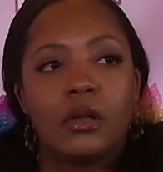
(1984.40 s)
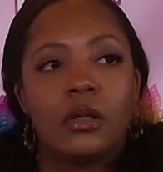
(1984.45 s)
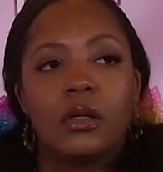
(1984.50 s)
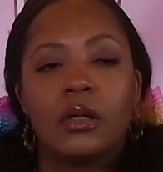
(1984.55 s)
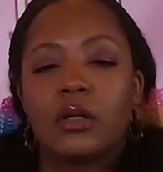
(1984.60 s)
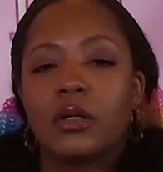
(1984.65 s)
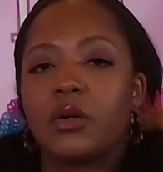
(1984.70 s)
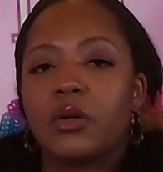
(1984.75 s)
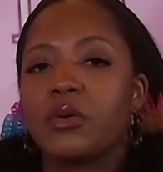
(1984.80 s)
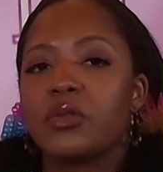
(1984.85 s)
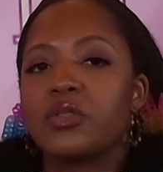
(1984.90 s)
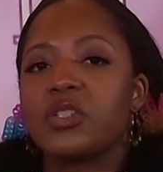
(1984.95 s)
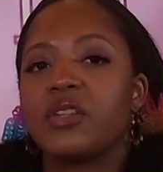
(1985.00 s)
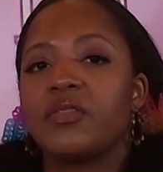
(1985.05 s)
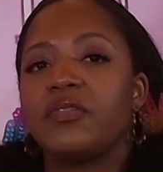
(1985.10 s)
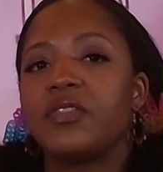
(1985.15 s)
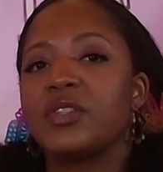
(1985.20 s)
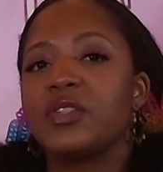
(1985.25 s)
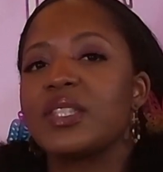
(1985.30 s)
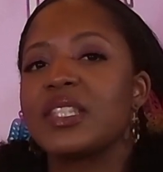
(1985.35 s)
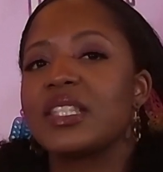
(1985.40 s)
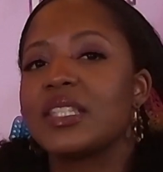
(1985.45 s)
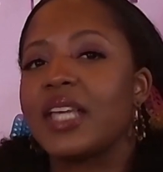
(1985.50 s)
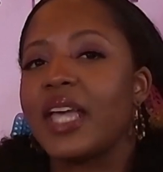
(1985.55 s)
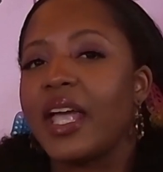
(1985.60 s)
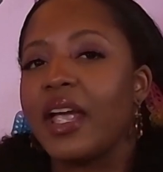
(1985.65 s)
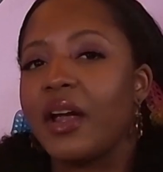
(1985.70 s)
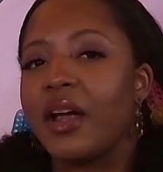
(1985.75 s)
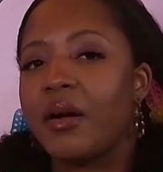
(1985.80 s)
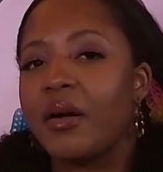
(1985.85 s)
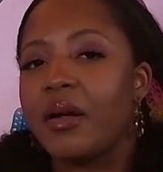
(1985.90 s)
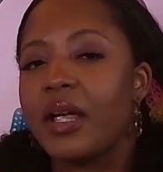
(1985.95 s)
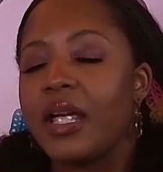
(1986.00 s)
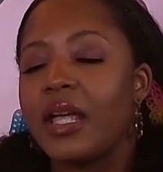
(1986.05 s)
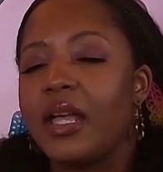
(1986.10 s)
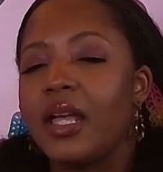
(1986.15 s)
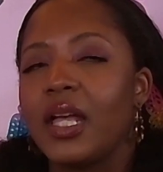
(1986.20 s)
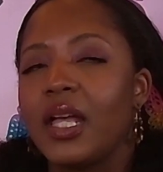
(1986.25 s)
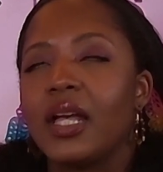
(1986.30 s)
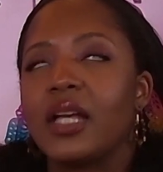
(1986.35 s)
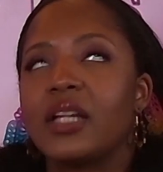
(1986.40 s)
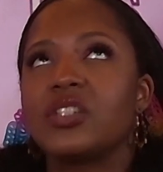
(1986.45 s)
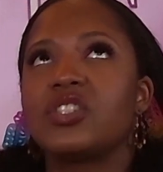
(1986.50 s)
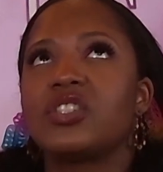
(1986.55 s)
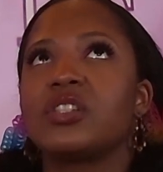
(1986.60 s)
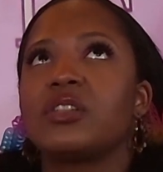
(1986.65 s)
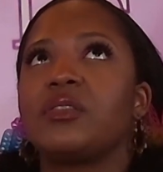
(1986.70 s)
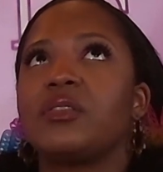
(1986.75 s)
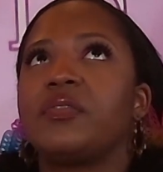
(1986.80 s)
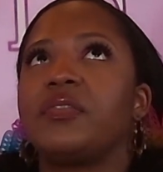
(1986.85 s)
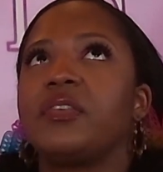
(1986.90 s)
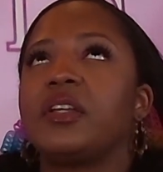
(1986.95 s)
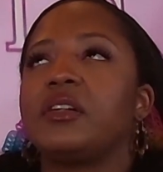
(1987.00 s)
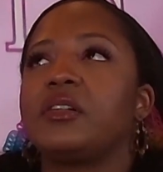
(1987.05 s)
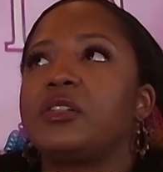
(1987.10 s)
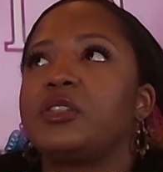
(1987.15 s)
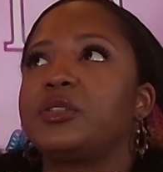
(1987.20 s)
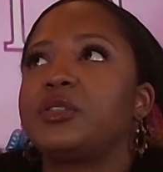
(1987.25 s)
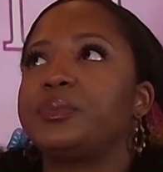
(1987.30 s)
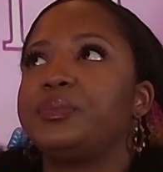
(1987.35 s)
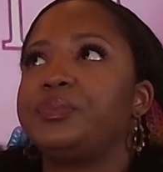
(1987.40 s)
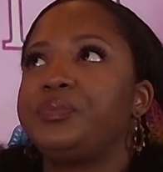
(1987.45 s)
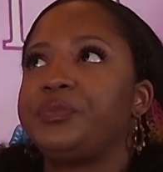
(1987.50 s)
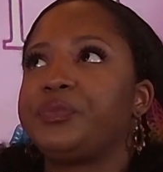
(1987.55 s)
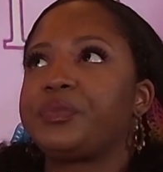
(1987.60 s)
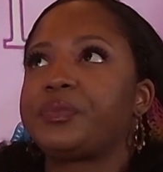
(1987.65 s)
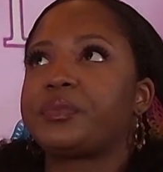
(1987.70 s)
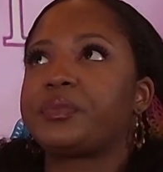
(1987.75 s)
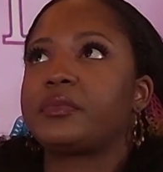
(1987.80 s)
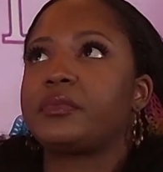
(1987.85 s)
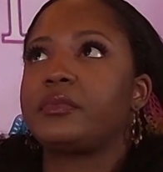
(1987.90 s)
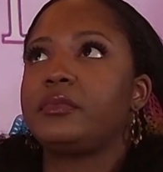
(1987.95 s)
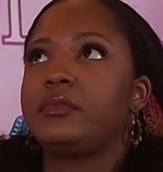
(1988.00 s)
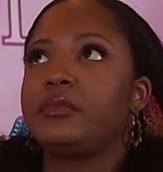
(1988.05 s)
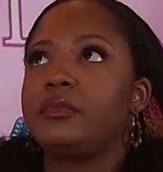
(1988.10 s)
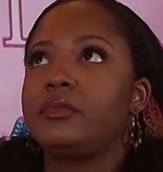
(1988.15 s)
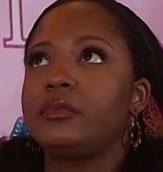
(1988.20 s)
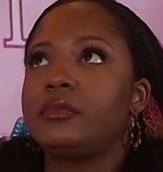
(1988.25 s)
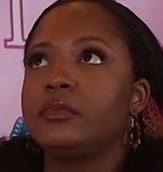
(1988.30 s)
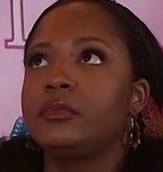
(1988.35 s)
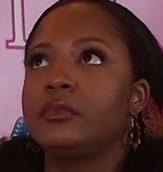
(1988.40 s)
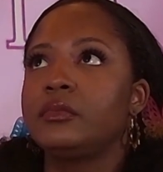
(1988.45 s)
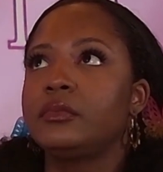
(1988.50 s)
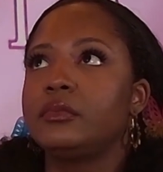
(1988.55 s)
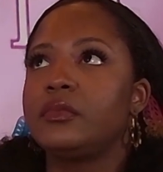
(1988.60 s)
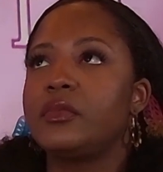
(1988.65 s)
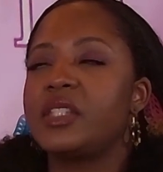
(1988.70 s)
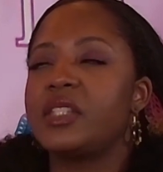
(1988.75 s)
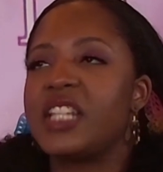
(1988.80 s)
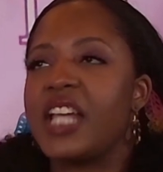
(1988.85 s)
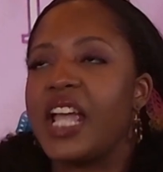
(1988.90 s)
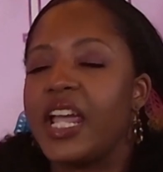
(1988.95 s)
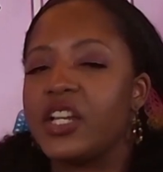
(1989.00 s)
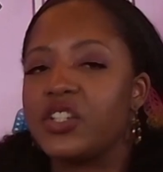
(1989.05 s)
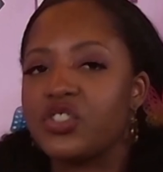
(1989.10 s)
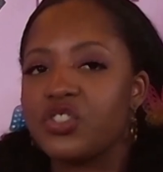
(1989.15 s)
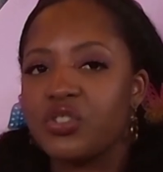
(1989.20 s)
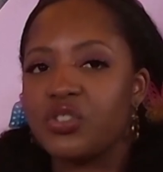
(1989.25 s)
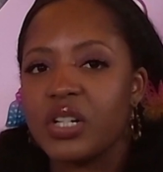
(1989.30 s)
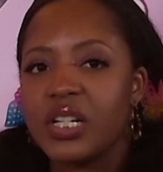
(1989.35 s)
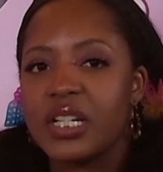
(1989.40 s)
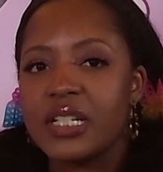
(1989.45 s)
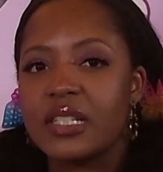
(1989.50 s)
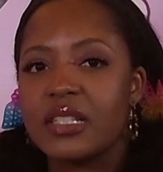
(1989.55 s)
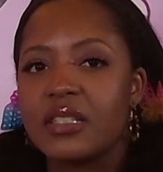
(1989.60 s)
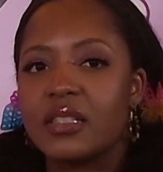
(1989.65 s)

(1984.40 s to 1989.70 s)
Growth should feel scary. It should feel dangerous.